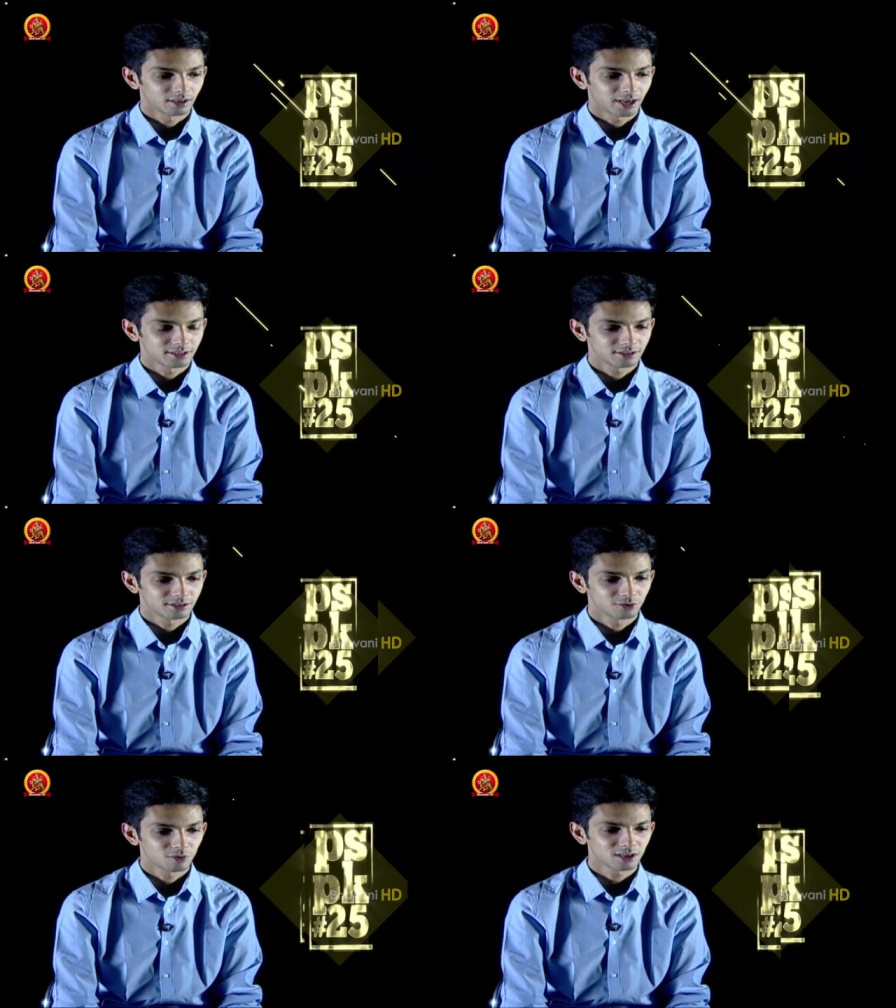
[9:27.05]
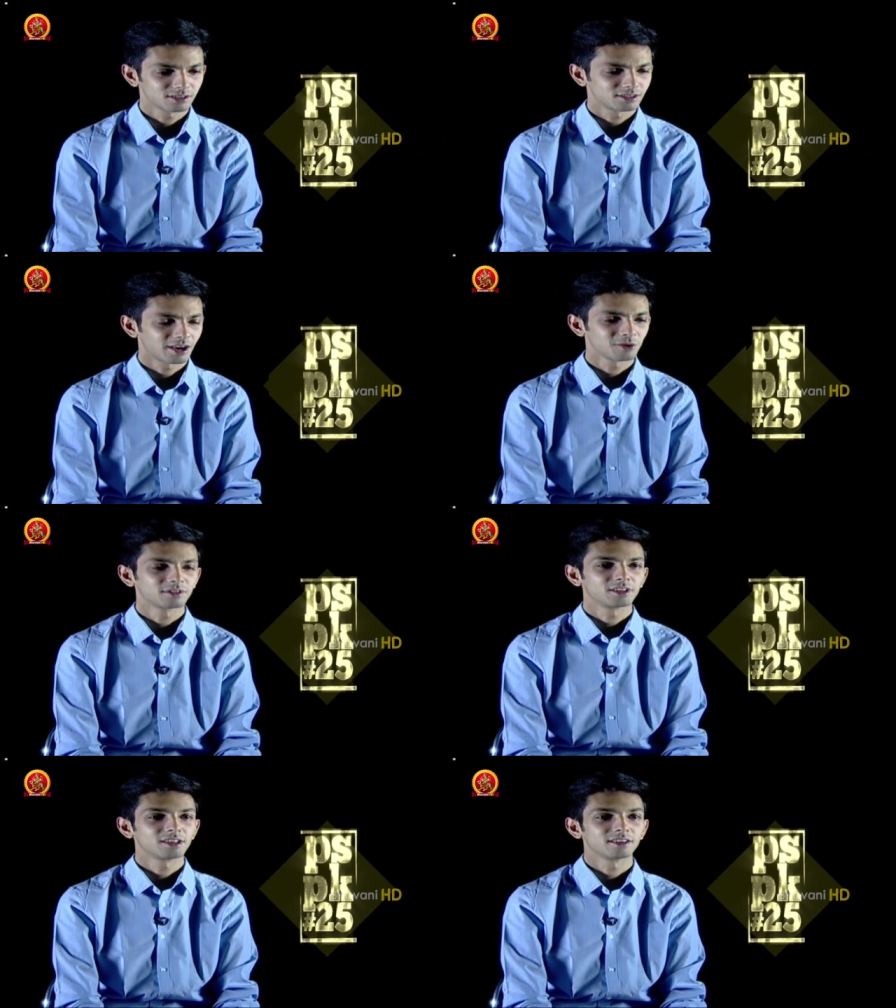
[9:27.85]
as you asked, I don't
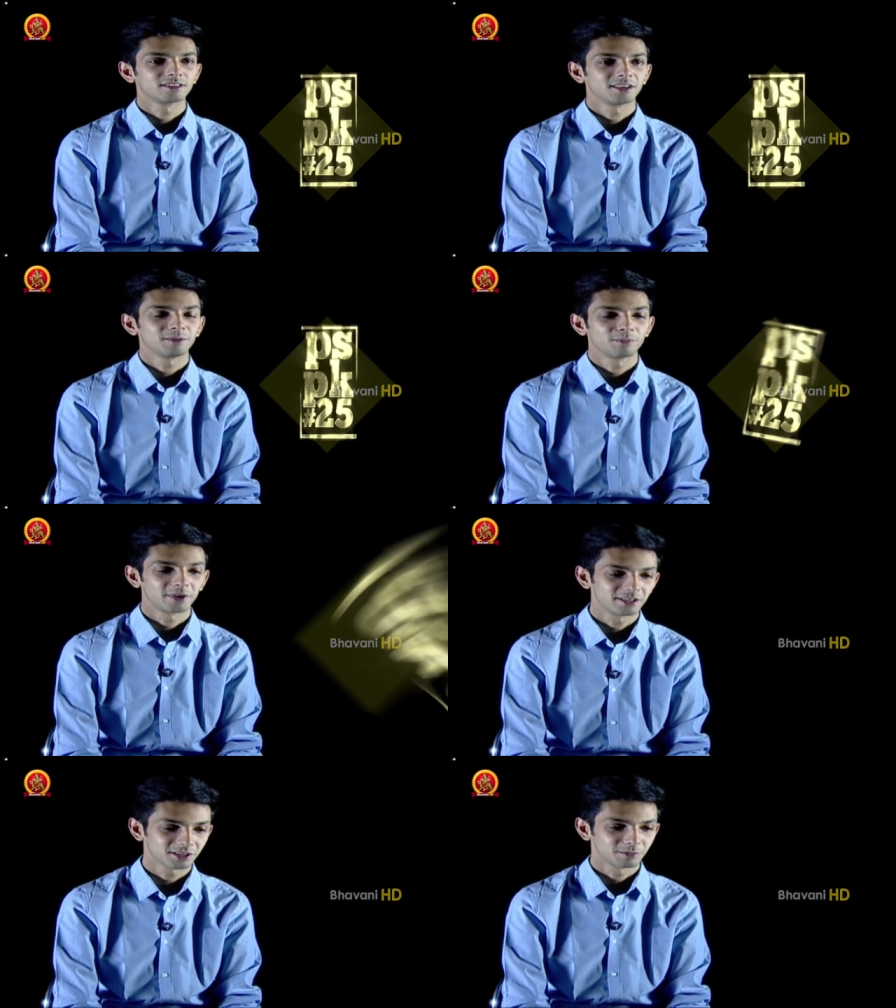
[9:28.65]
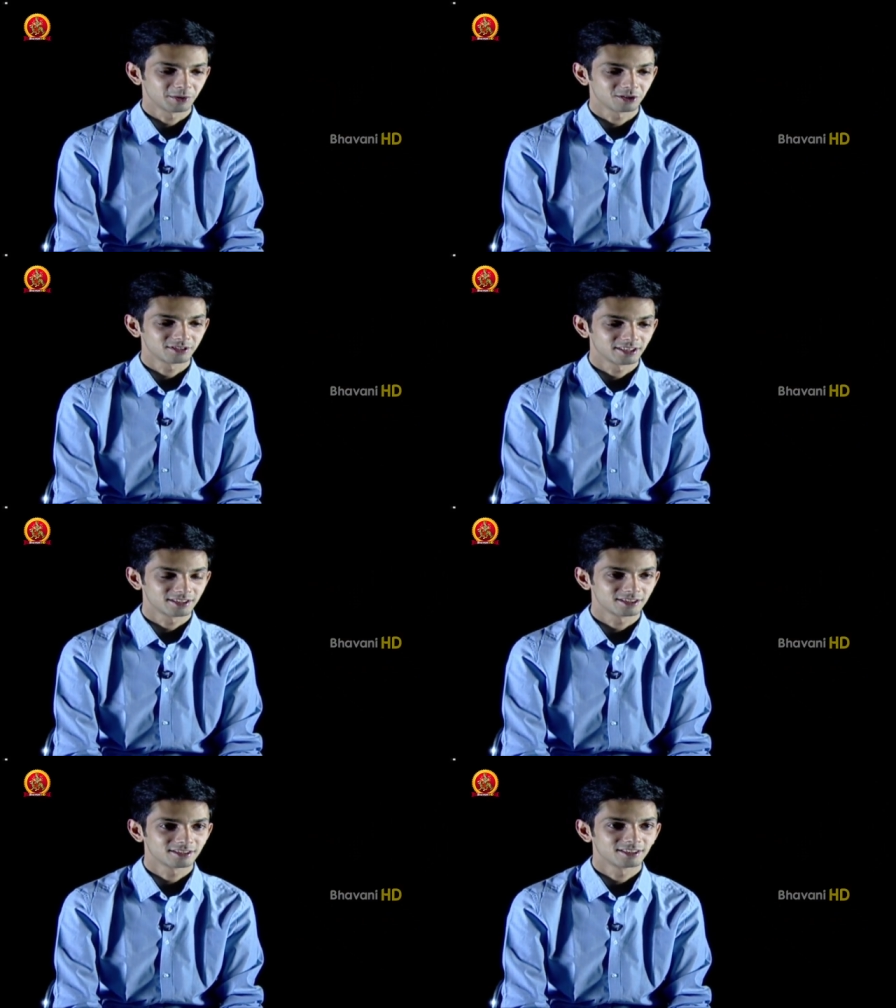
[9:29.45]
think there's any pressure, because
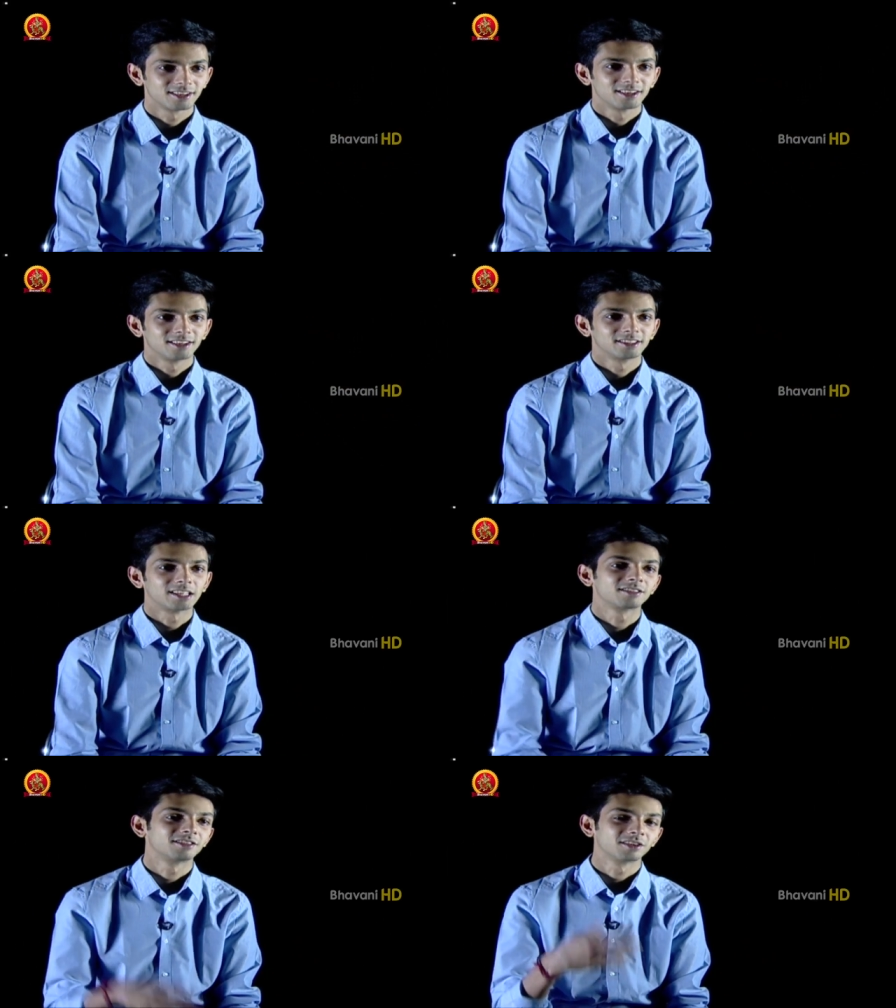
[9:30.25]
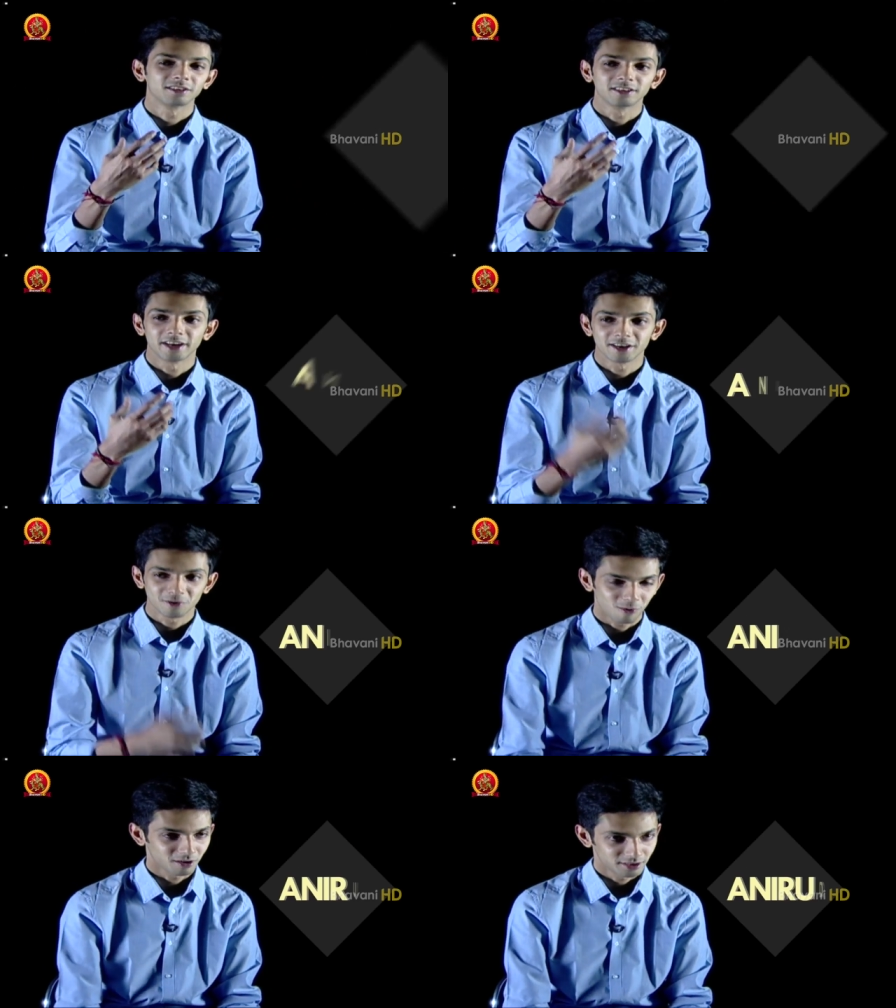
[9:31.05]
that's the great
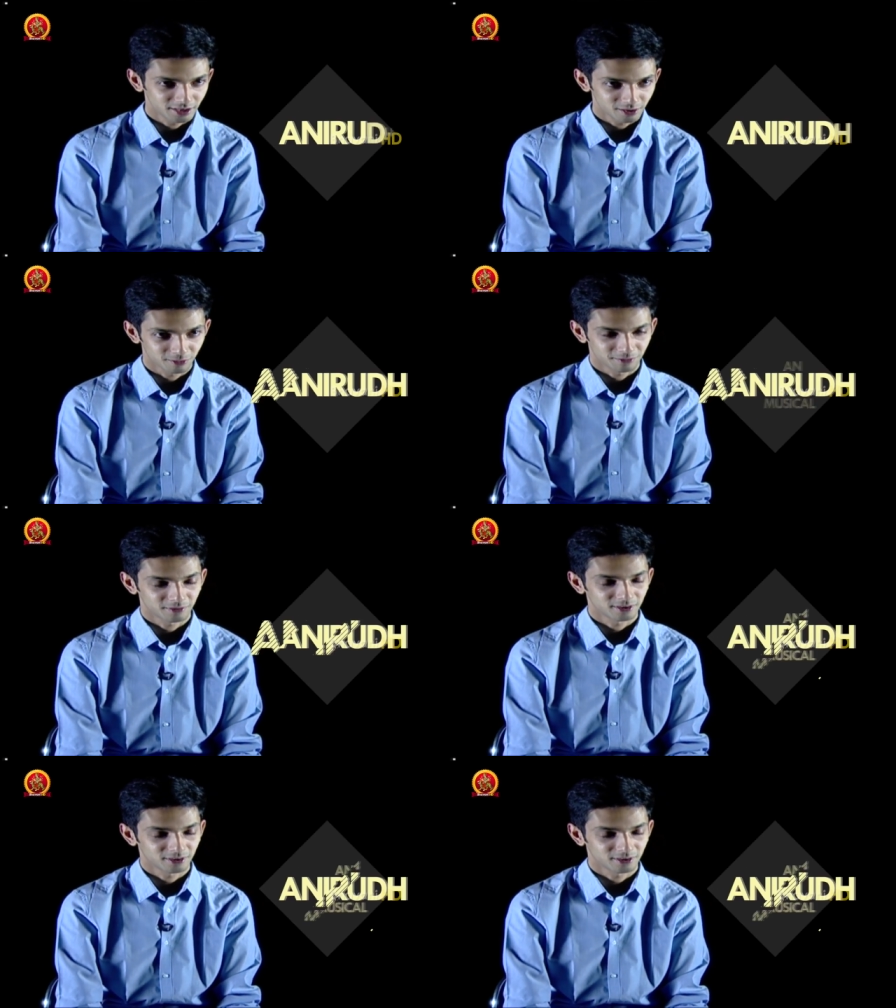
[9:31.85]
quality of